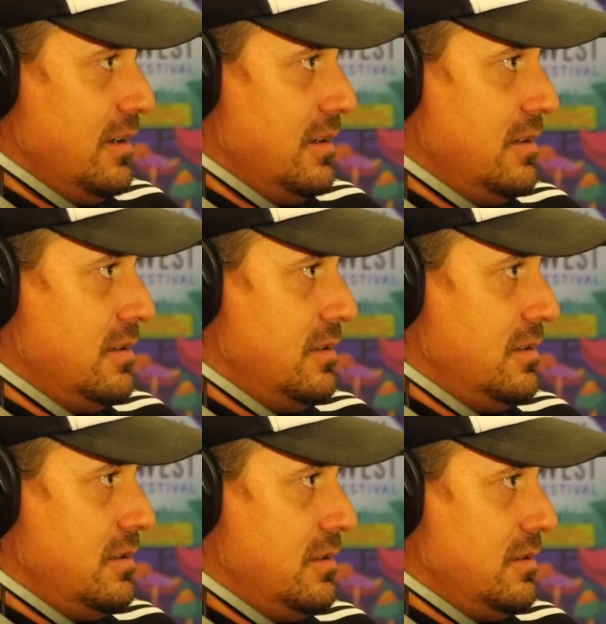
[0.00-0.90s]
the
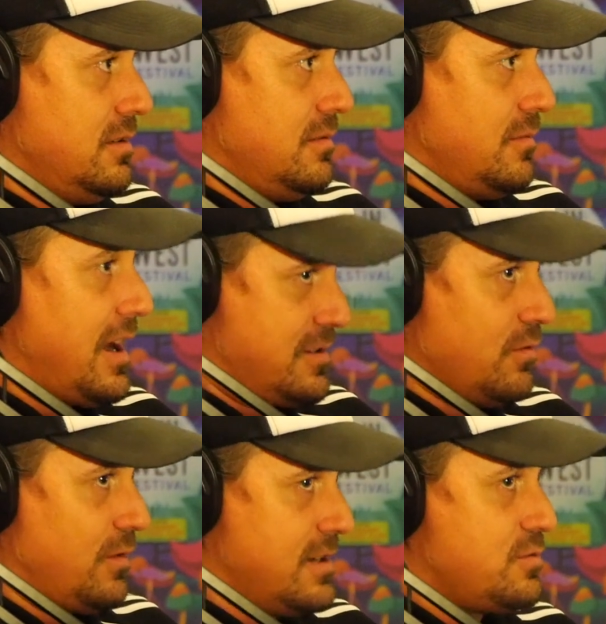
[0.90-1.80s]
other Rachel Bell
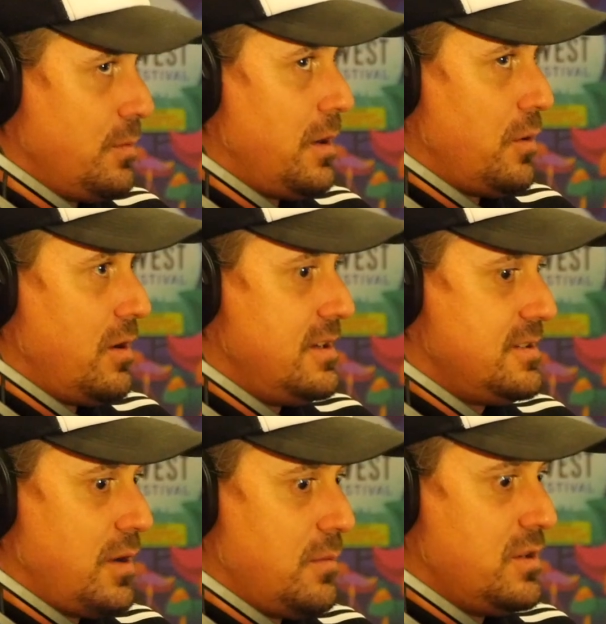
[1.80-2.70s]

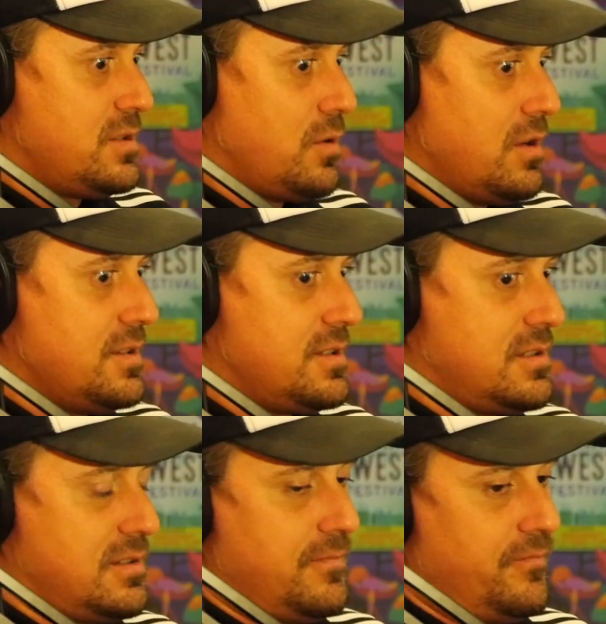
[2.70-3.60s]
Myers one. Which was the name of
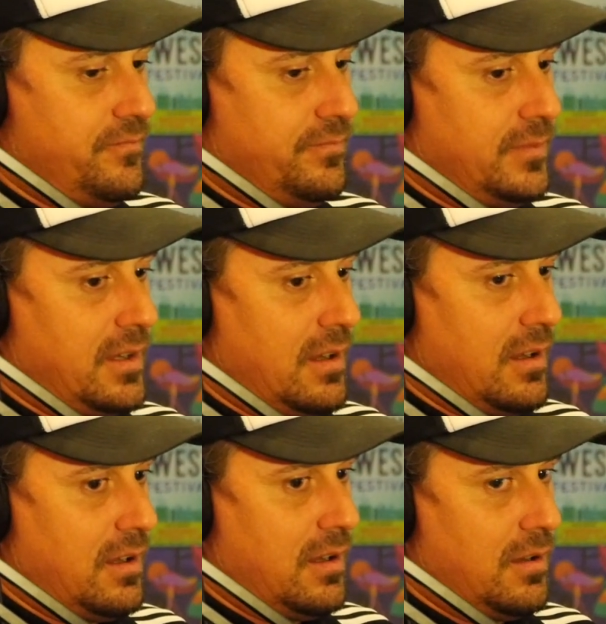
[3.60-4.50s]
that film?
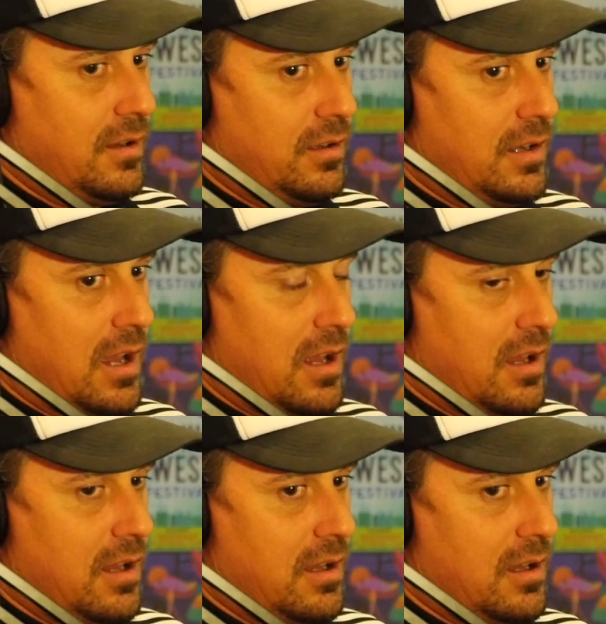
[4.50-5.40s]

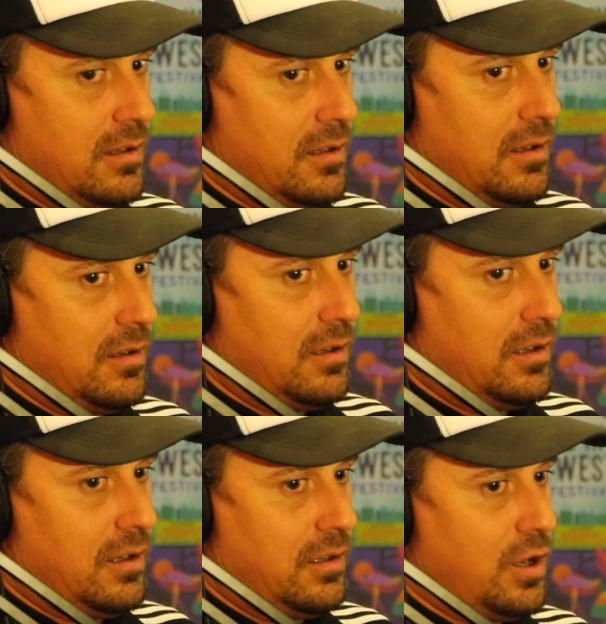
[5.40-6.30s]
It's the
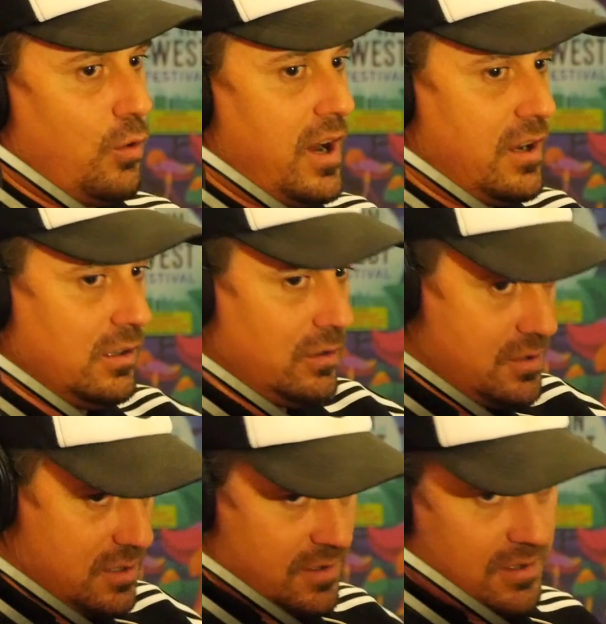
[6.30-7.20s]
Curated
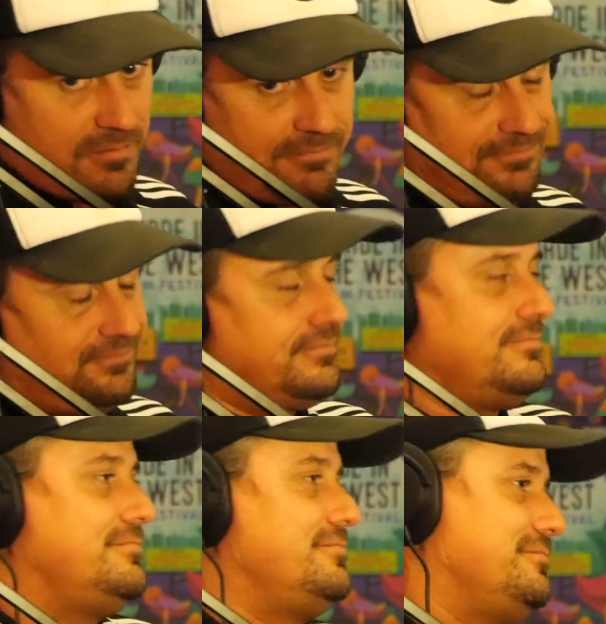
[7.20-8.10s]
Illusions. Sorry,
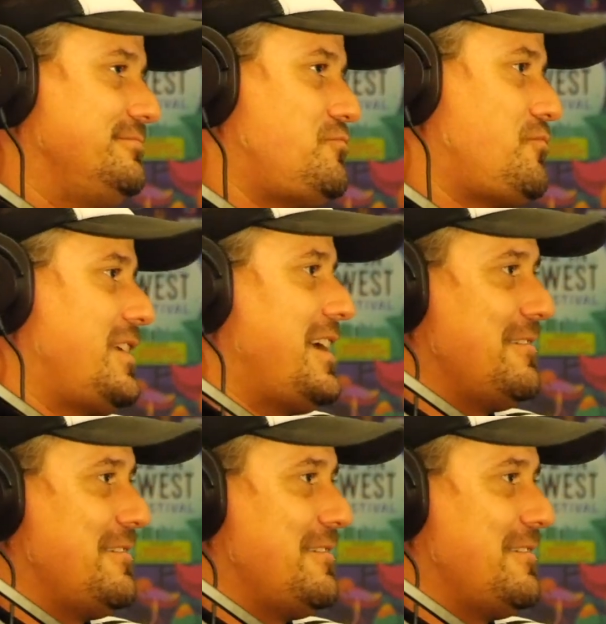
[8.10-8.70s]
RBM.